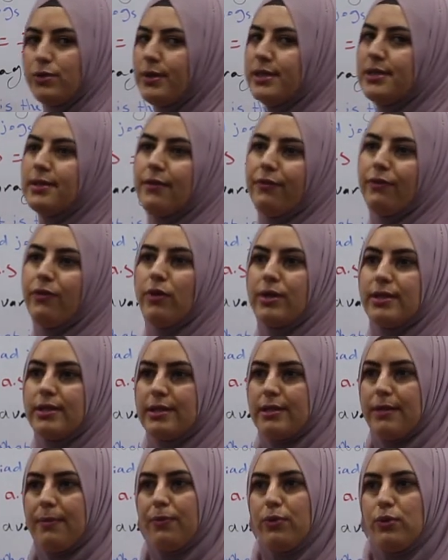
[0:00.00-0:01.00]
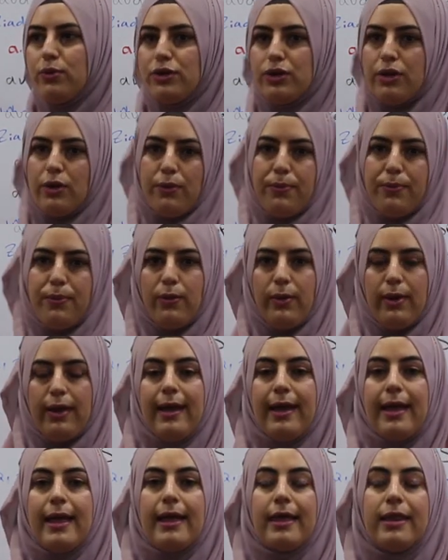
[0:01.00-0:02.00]
What's the force? It's a push or pull.
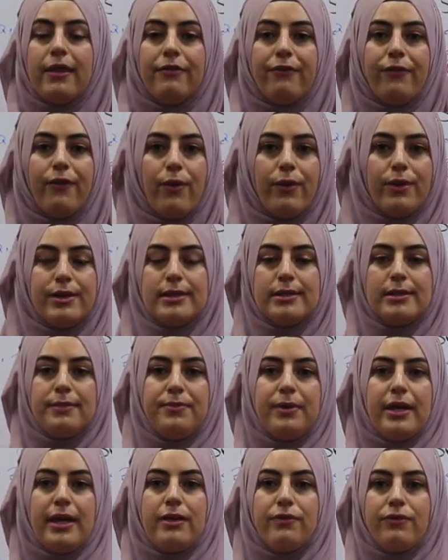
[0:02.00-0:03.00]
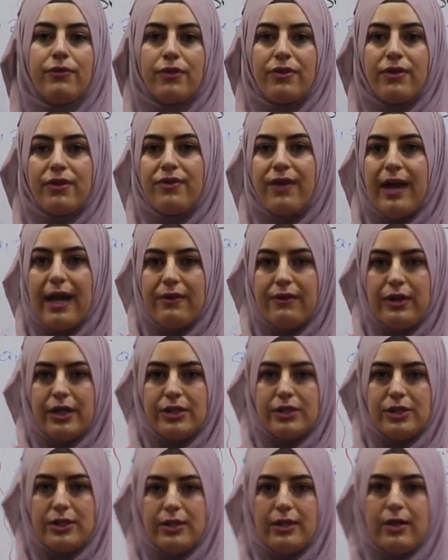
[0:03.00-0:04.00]
The force depends for the
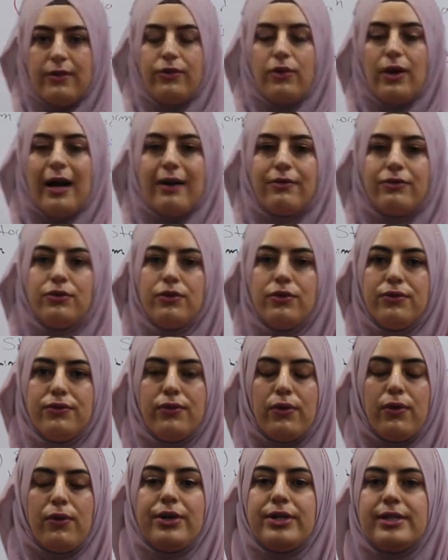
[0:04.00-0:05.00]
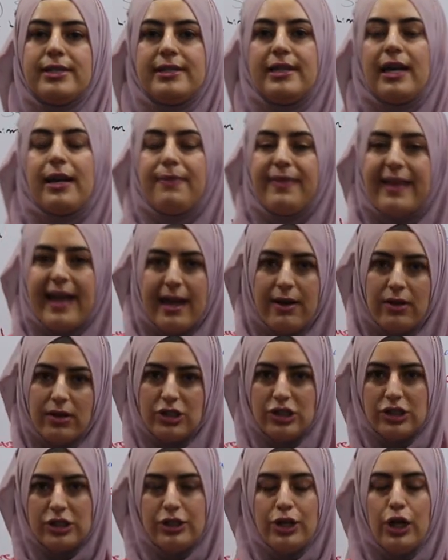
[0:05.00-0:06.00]
direction. If you have two forces, same
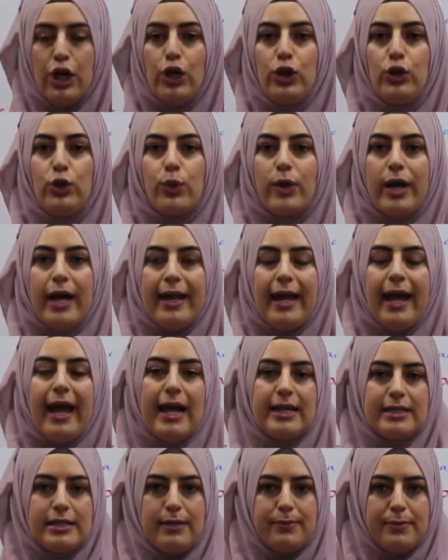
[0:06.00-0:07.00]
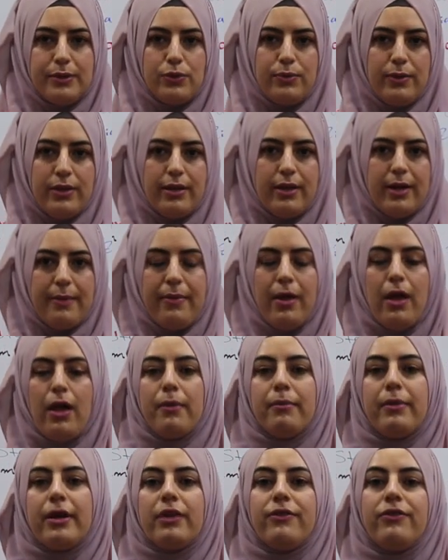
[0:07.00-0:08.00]
direction, you can adding between them.
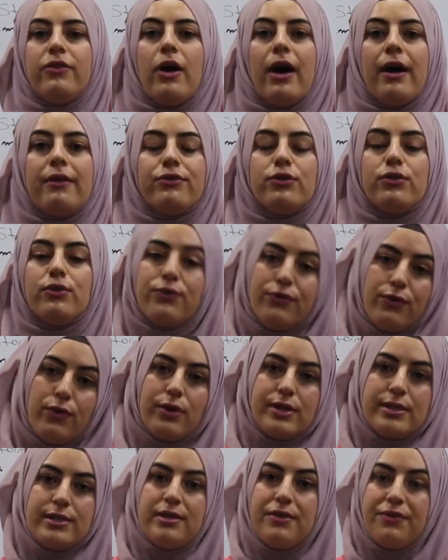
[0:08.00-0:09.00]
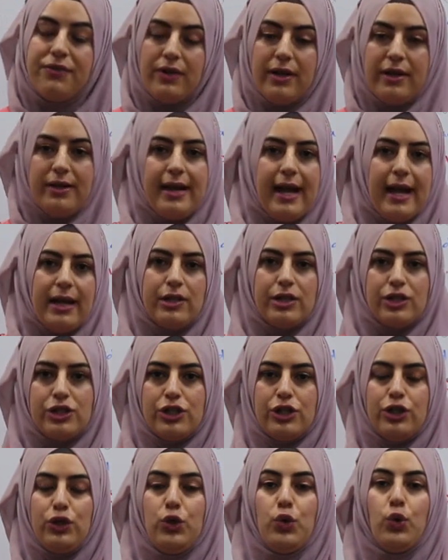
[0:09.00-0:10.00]
But if you have two forces, different
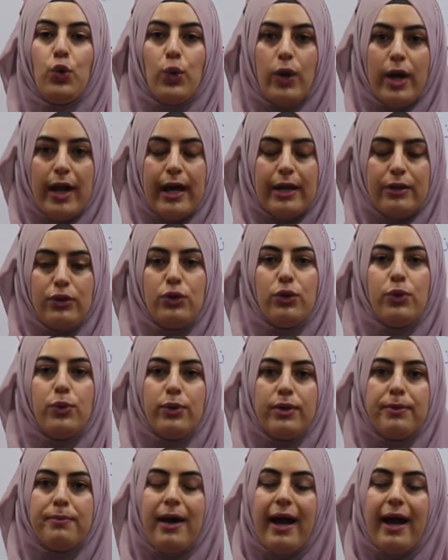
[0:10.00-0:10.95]
direction, you can do it.